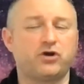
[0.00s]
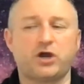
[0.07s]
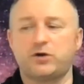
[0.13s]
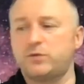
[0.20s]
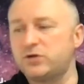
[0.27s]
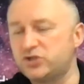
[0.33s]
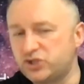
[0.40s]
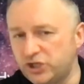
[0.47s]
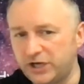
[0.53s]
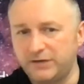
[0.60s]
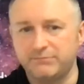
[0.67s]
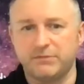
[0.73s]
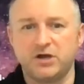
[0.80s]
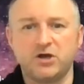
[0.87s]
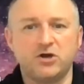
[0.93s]
Go to a
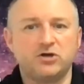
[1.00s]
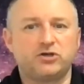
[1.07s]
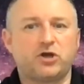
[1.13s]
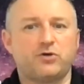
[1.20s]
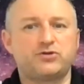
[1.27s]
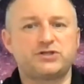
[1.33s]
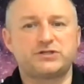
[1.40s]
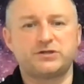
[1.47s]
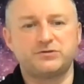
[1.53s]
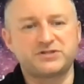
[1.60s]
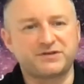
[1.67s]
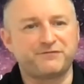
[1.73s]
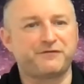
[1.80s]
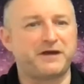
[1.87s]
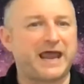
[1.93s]
gym, go to do
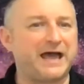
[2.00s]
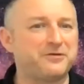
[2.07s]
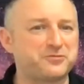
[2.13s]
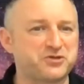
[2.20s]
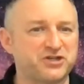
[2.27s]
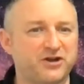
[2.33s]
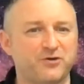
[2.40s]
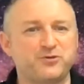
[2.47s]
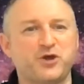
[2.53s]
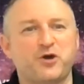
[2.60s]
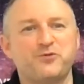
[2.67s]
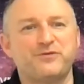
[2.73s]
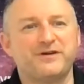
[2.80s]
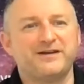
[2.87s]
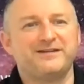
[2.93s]
something else, you know,
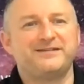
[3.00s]
go,